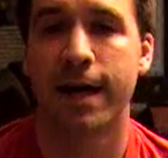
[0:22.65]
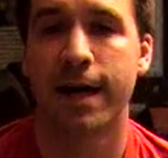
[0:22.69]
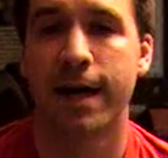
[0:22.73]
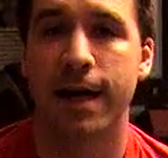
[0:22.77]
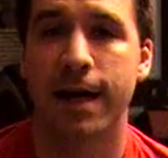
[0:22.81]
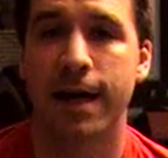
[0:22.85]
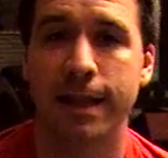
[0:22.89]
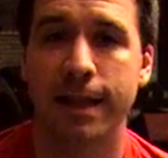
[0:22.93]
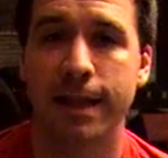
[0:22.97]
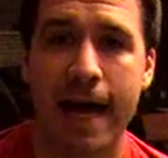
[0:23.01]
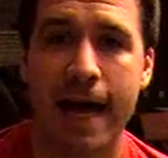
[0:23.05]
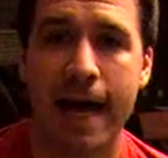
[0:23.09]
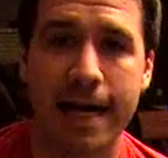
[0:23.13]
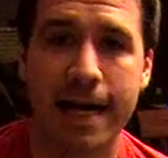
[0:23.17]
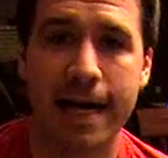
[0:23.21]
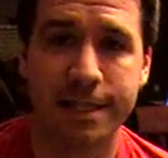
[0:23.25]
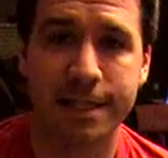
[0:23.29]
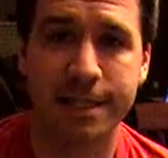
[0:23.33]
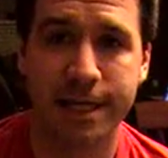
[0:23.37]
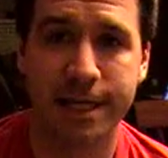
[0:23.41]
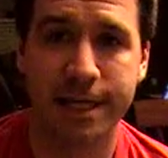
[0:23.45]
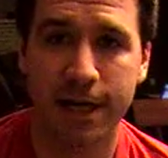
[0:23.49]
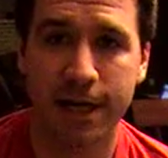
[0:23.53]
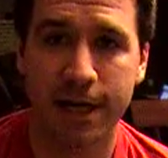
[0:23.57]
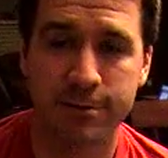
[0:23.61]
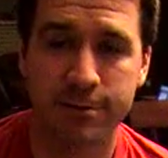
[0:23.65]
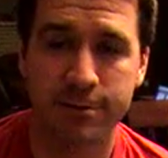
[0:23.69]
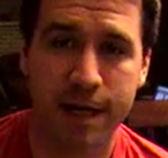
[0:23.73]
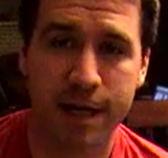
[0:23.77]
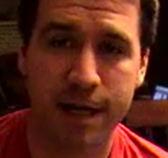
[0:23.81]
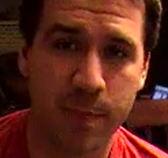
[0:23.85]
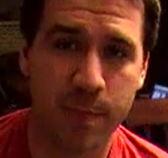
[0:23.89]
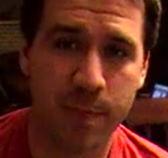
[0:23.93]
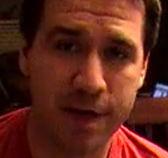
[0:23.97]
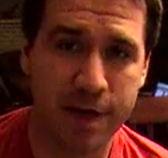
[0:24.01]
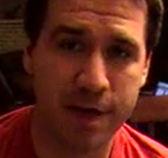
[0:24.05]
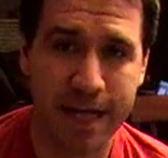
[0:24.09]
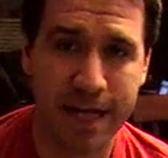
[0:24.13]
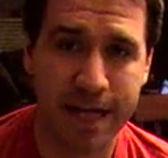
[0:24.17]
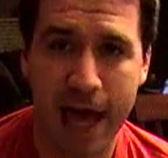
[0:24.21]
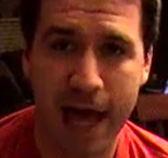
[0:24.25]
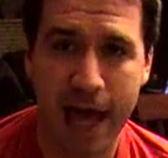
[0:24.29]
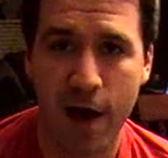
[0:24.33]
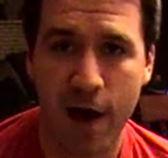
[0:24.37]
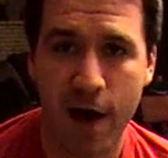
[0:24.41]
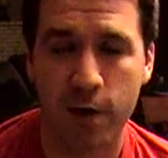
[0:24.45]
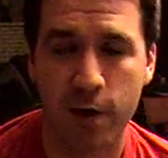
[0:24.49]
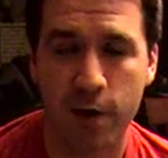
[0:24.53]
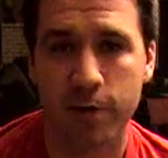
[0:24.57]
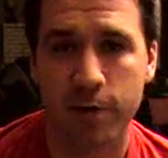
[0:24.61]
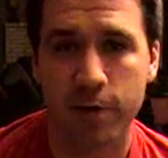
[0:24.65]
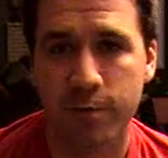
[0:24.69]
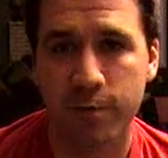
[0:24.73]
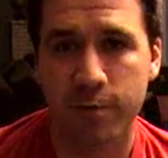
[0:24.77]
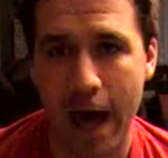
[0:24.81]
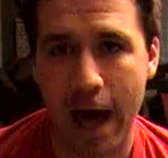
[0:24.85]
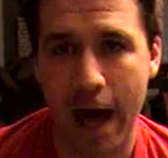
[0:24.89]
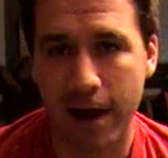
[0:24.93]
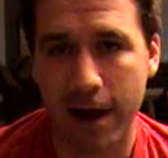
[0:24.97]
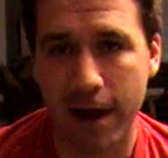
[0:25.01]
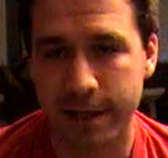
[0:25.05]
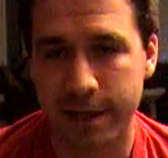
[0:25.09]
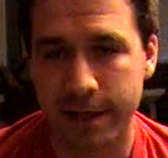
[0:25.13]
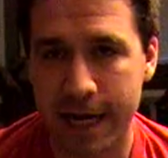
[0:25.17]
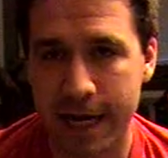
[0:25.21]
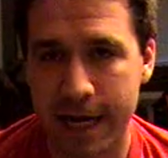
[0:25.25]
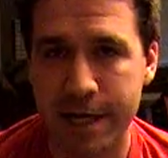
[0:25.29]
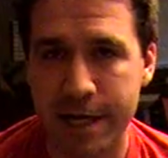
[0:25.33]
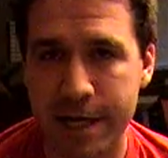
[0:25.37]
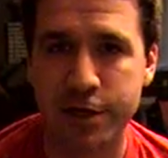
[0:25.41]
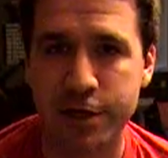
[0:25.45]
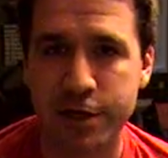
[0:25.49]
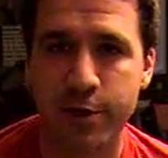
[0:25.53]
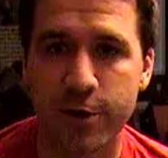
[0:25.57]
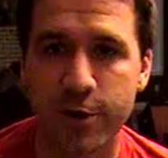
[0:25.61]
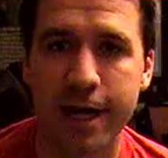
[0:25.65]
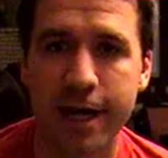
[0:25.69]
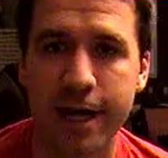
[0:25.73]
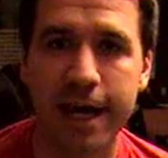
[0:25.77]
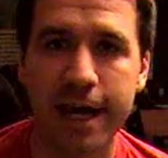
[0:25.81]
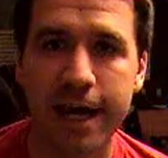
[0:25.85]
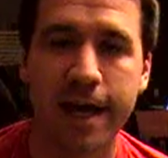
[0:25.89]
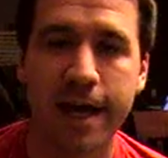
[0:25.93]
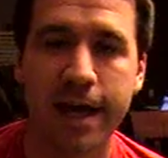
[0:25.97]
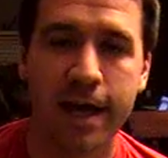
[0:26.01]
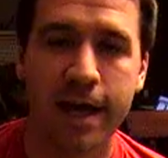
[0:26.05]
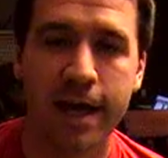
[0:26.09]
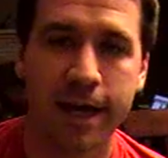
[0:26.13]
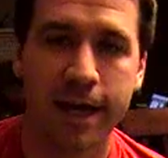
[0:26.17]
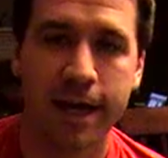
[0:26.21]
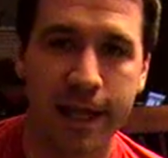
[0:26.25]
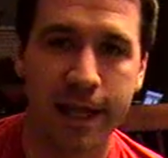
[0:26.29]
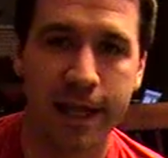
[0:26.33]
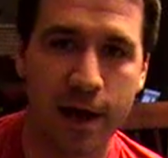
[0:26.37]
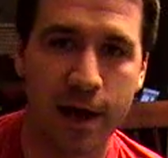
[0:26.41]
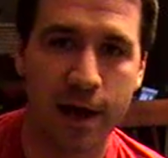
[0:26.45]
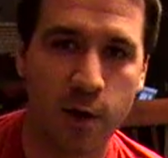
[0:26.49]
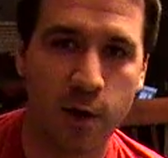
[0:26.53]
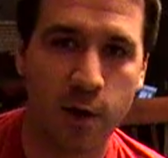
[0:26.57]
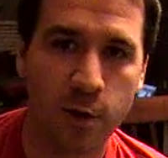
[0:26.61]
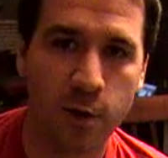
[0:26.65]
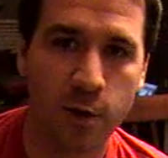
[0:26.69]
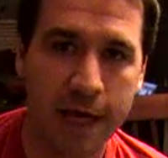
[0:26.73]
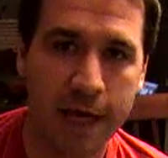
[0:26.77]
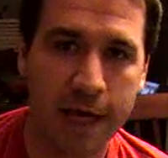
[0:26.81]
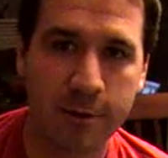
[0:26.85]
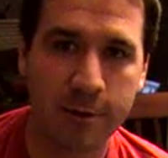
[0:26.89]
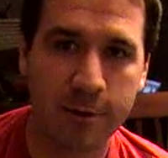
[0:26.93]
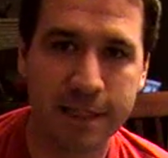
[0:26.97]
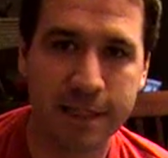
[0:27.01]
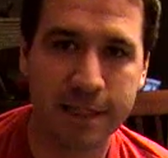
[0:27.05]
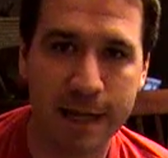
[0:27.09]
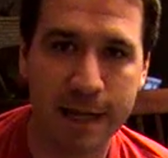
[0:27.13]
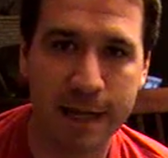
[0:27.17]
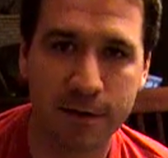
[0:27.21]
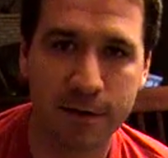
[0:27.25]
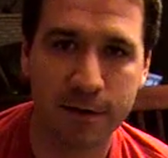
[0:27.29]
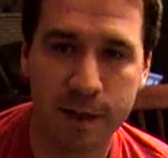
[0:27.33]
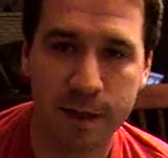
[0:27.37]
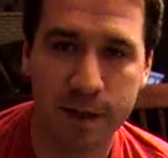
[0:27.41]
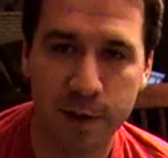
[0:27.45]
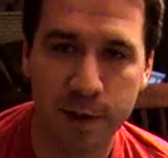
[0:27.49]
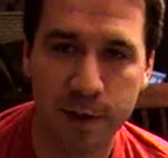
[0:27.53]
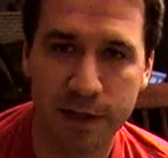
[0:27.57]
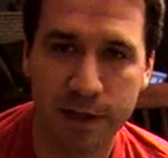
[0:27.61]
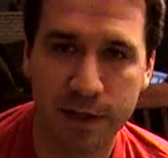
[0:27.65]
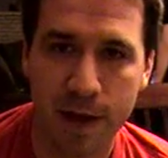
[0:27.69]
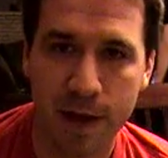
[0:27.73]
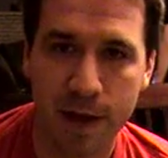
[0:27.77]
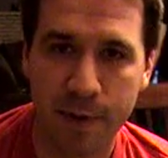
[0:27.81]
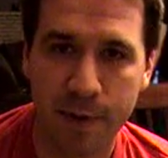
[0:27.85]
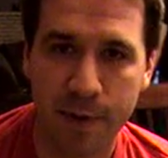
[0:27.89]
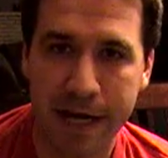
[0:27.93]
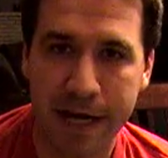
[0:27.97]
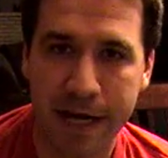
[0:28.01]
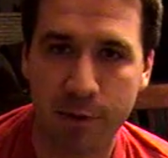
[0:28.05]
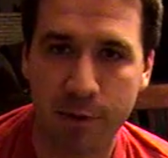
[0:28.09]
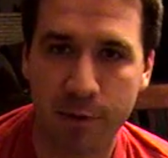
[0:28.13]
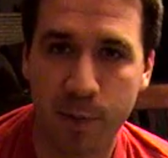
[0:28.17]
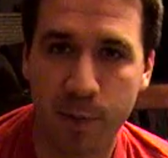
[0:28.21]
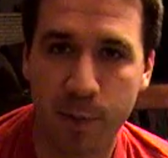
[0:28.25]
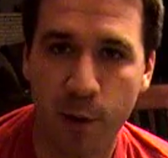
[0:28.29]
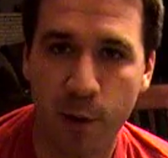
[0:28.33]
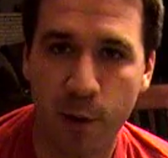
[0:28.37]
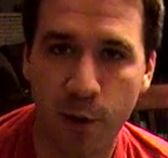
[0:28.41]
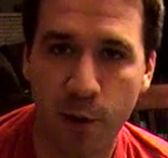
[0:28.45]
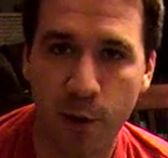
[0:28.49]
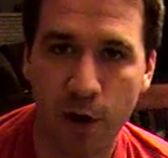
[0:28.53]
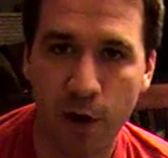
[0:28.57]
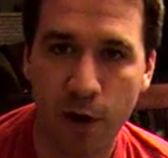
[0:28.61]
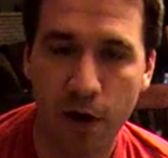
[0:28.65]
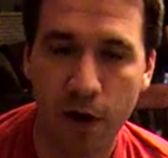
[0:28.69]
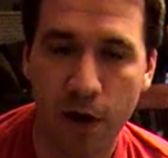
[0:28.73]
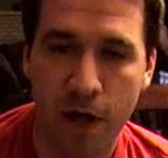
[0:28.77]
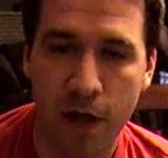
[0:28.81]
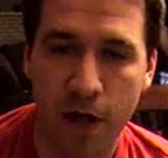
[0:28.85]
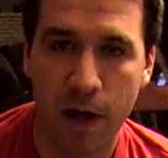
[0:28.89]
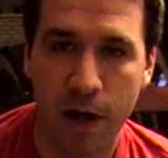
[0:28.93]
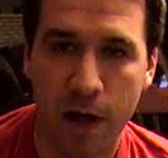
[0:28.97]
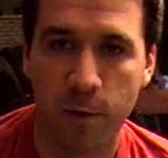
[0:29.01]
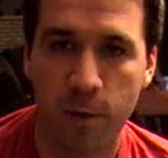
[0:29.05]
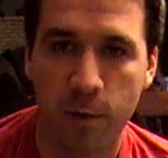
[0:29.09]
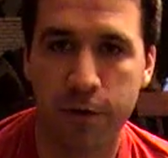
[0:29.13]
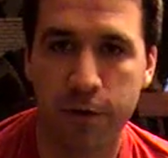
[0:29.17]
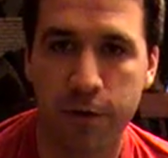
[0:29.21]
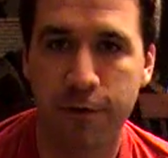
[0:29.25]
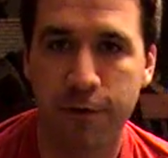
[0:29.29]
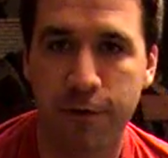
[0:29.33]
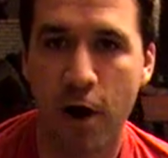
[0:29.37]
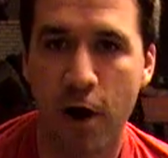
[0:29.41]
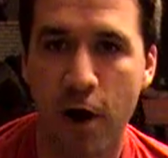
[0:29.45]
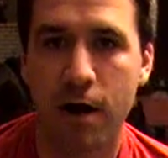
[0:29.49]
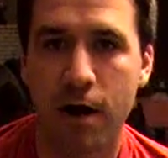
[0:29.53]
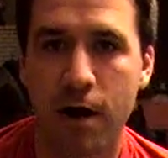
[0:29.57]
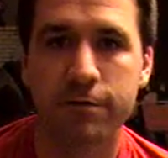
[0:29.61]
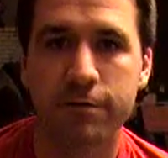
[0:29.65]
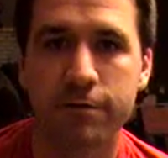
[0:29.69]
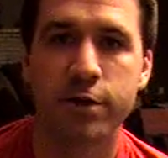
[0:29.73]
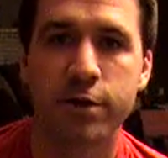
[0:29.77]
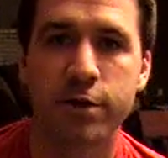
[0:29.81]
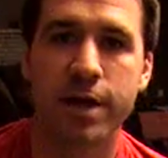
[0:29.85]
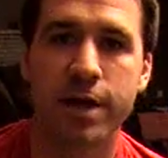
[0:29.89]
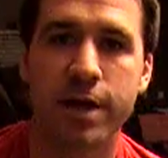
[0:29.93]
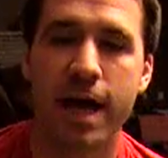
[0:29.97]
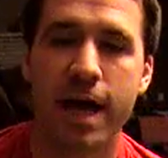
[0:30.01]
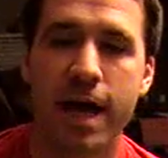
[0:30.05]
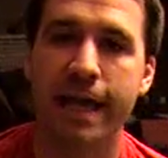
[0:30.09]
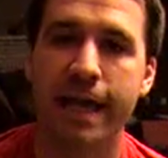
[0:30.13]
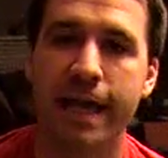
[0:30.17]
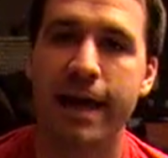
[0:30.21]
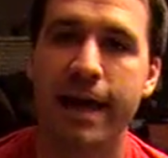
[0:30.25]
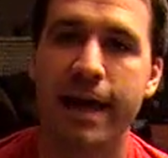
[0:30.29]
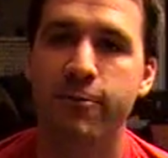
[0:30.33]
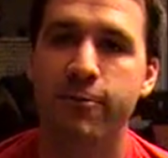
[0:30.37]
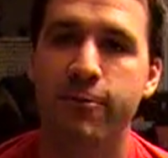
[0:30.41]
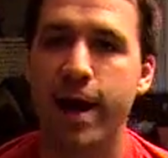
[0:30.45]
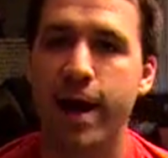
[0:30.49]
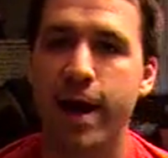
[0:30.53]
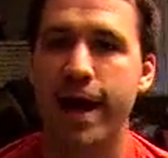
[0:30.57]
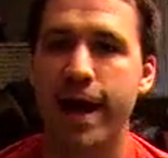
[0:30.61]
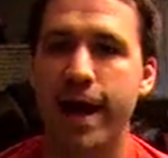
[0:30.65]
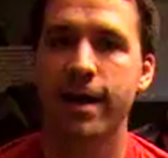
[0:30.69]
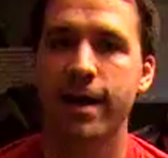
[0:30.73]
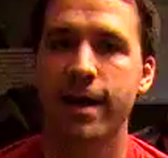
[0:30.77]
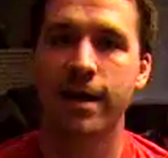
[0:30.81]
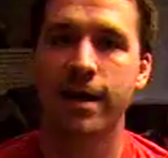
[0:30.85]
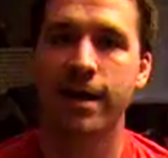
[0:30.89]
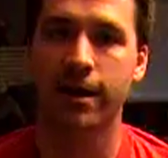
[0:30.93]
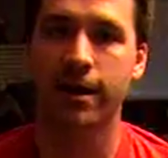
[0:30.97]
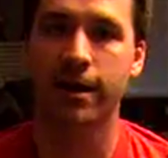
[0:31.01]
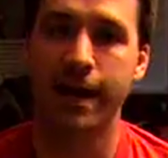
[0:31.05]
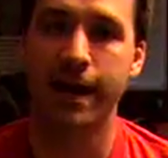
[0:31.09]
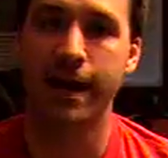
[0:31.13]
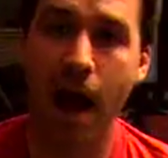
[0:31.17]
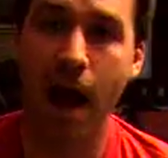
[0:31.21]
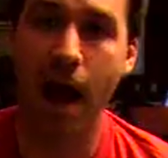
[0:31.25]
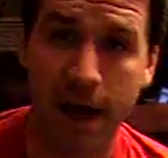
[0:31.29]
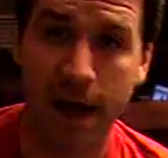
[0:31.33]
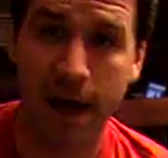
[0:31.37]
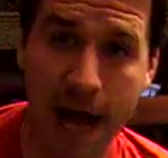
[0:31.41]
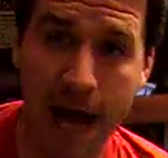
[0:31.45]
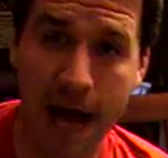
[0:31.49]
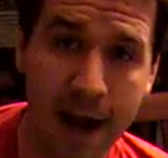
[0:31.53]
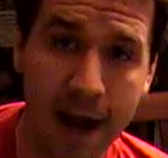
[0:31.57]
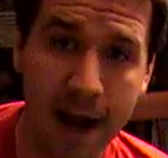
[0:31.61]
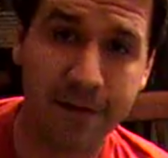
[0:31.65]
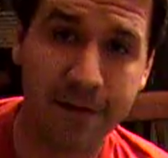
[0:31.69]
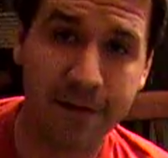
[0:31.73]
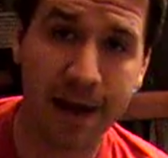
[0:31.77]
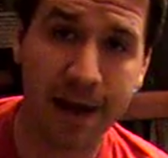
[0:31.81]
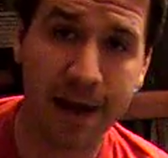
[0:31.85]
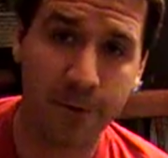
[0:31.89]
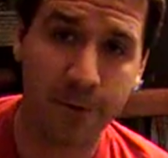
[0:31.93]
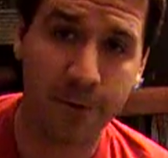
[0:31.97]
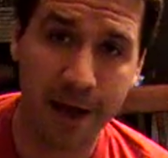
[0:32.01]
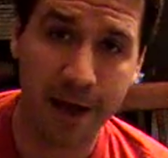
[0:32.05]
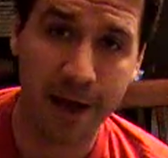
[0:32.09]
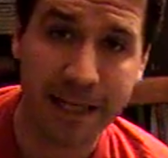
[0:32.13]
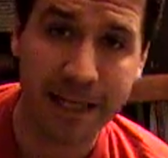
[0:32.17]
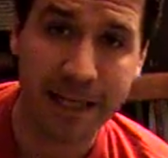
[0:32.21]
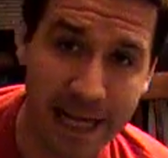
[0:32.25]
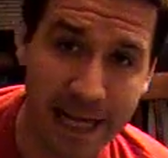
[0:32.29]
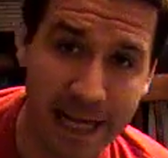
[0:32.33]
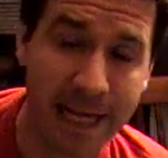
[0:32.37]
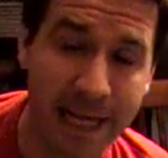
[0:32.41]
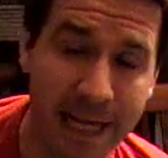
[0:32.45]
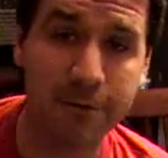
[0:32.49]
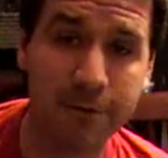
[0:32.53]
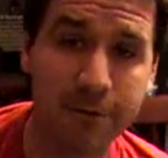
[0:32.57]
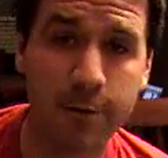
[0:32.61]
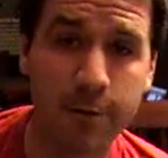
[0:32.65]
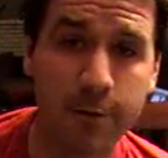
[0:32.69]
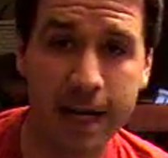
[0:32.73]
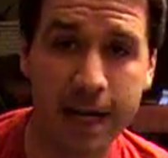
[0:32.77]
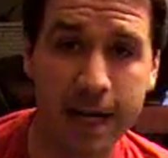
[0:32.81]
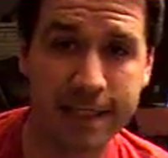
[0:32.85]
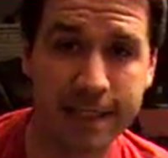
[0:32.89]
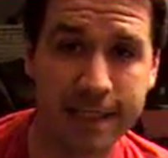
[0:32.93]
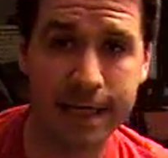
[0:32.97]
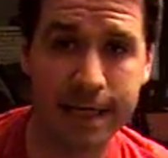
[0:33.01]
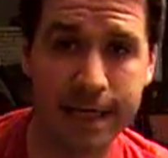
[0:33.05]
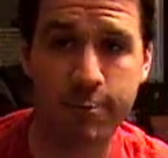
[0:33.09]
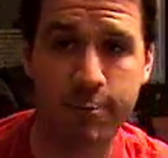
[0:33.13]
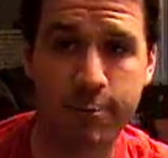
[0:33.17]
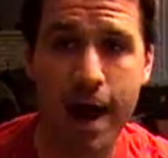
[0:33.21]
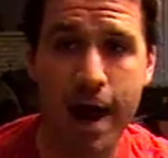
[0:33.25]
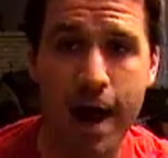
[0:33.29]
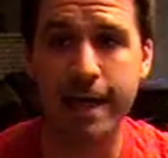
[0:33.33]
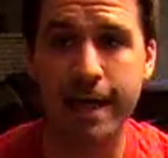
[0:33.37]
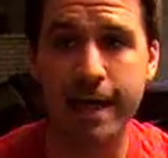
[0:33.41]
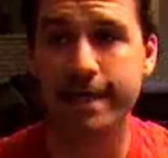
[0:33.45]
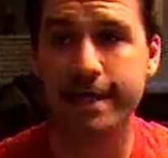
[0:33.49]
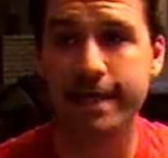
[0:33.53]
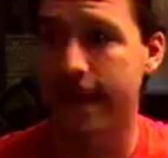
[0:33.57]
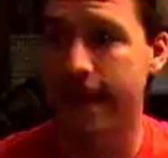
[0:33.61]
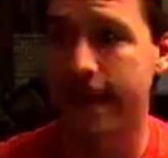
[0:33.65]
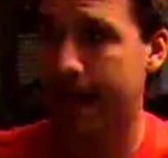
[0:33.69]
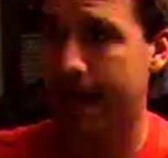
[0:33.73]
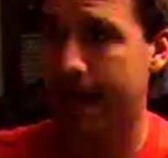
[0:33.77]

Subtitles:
Last year it was up and down, battled an injury. You know, he wasn't able to build up any rapport with Favre, so he kind of gave way. He not kind of gave way, he did give way to Sidney Rice.